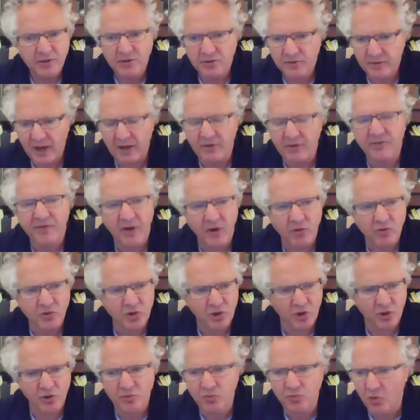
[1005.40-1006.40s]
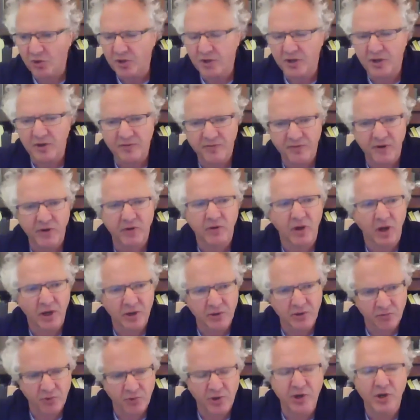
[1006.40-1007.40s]
That felt good. What did it feel like?
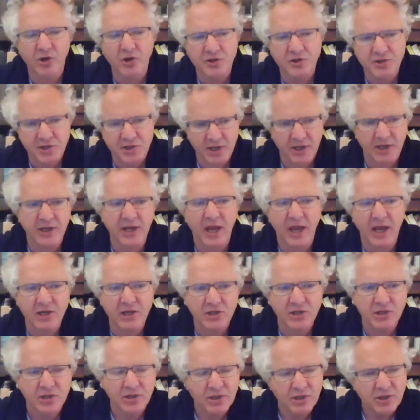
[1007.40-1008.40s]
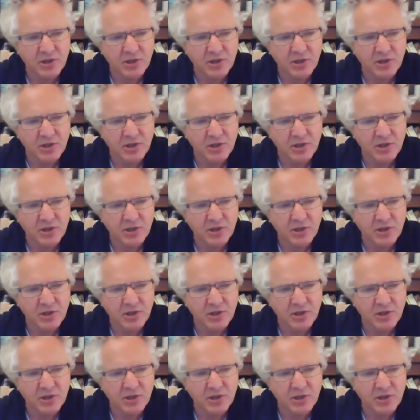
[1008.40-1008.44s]
Rehearse it again.